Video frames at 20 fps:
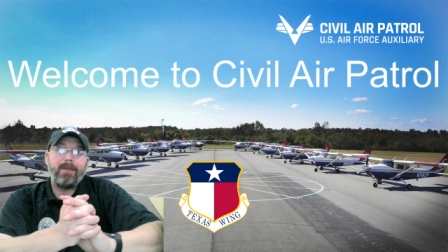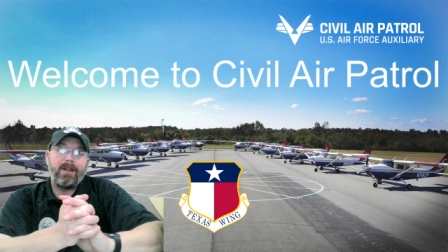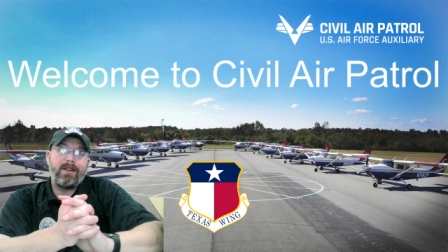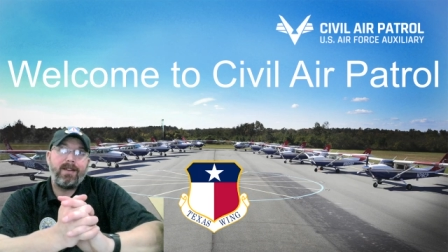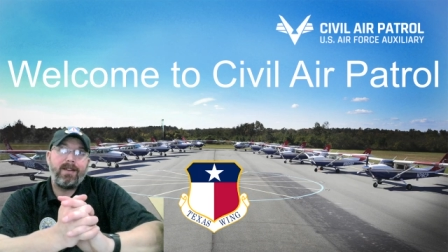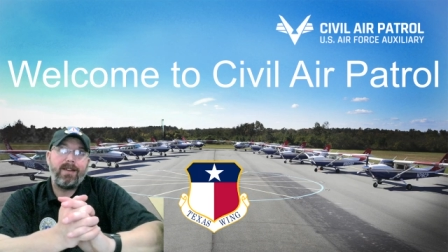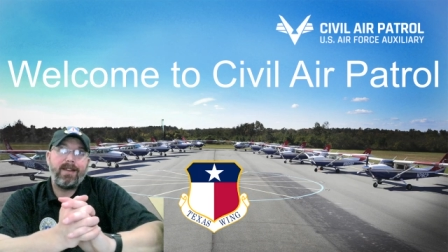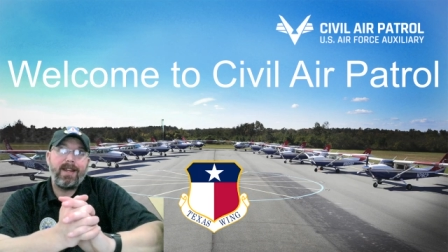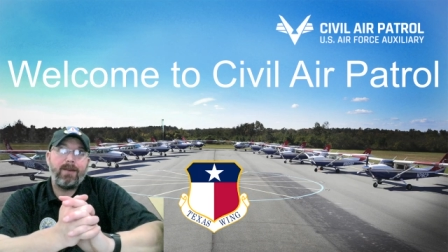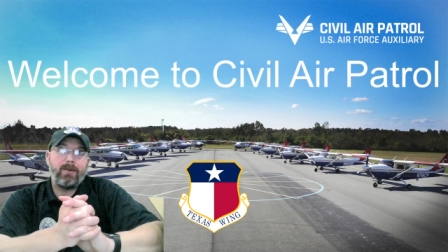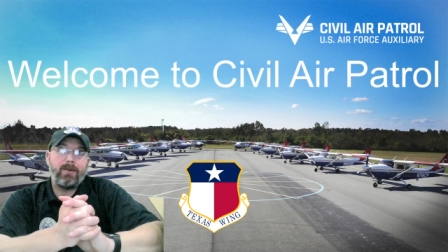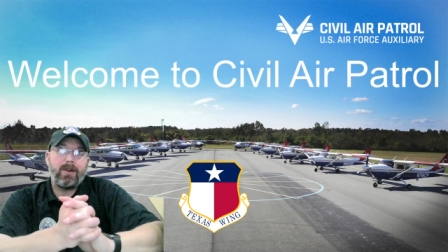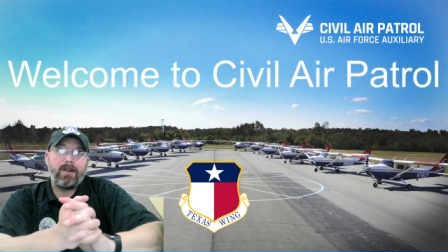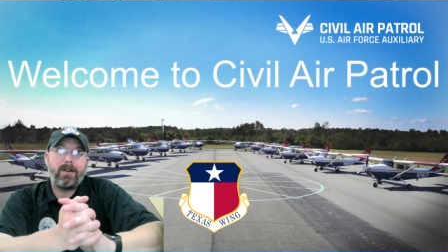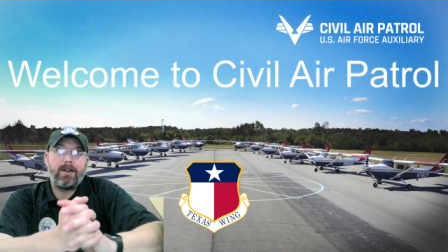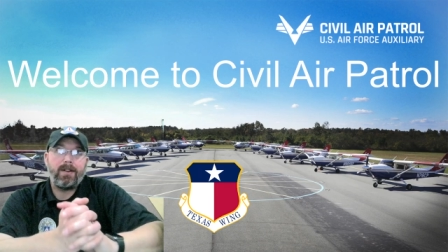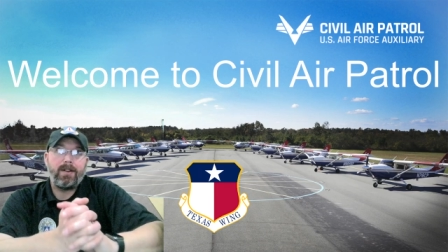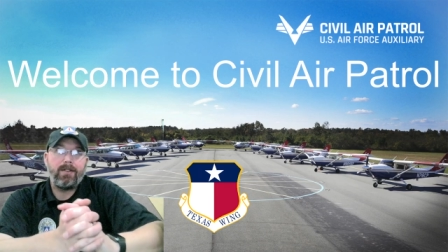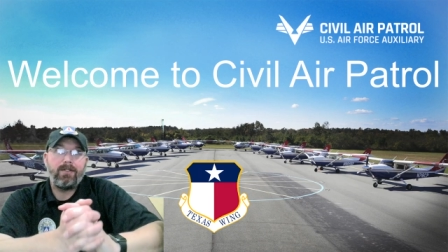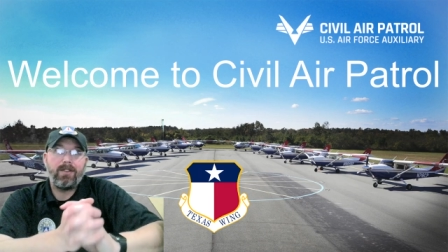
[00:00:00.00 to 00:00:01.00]
and they were
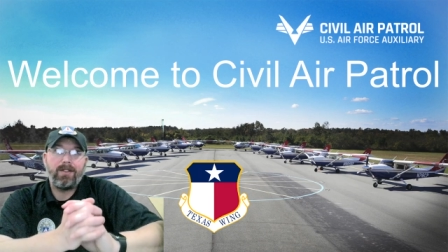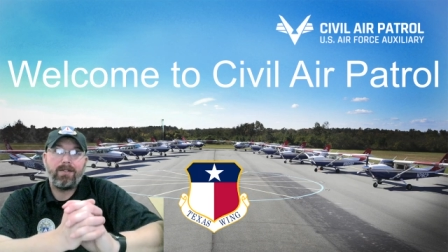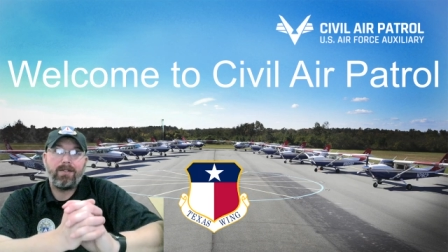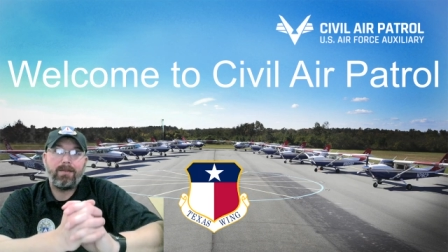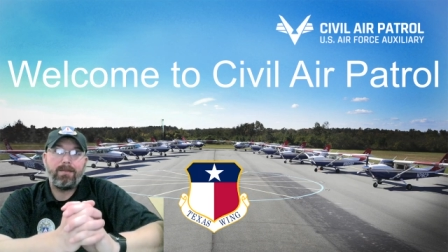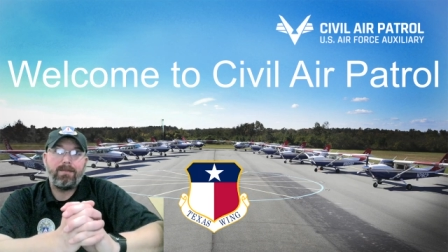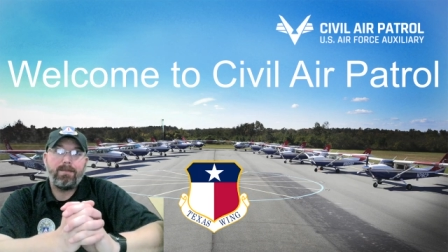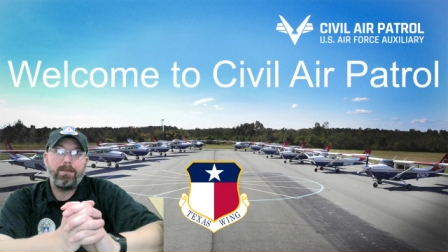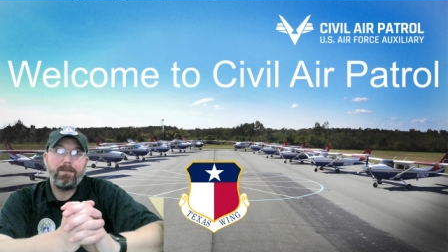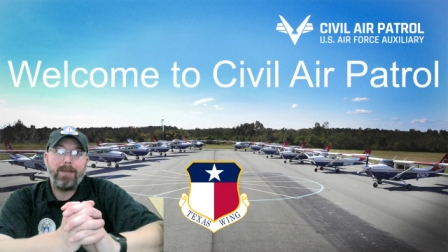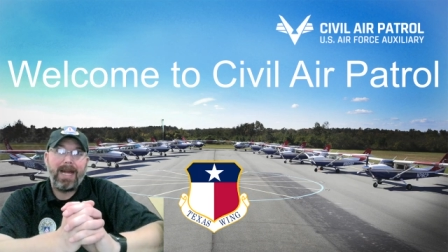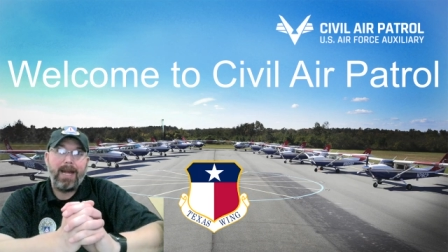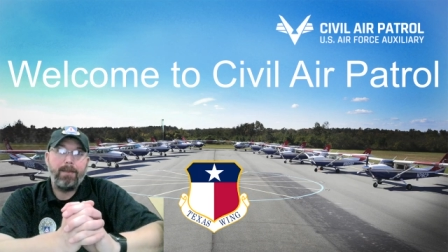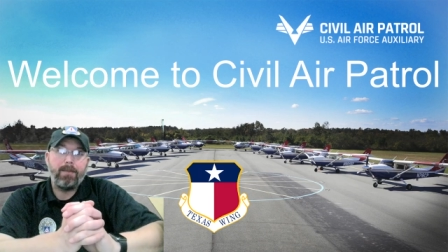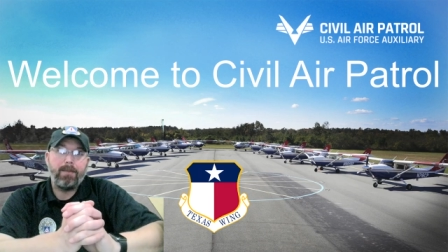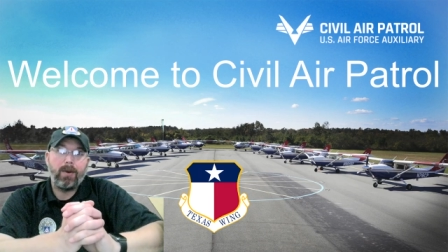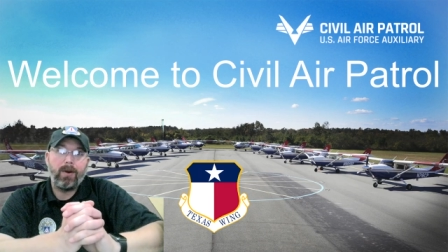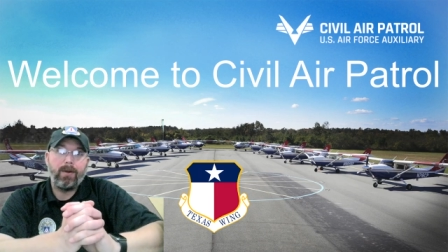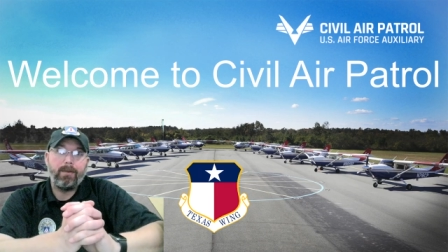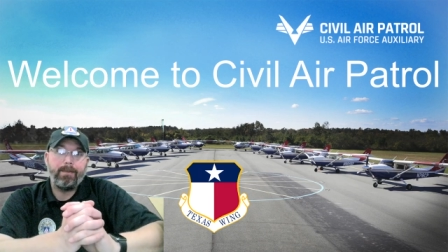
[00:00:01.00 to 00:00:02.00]
all just
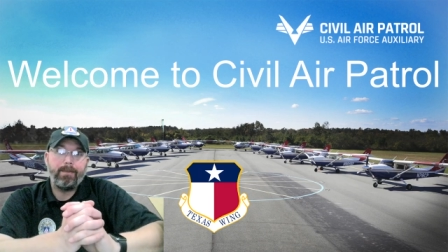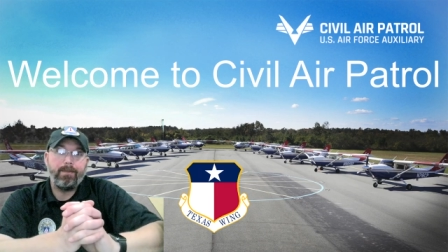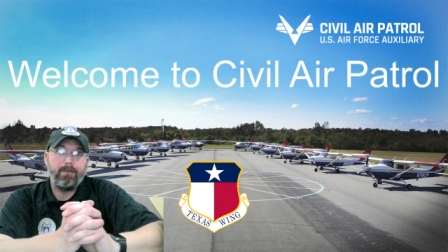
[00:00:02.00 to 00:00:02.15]
paper,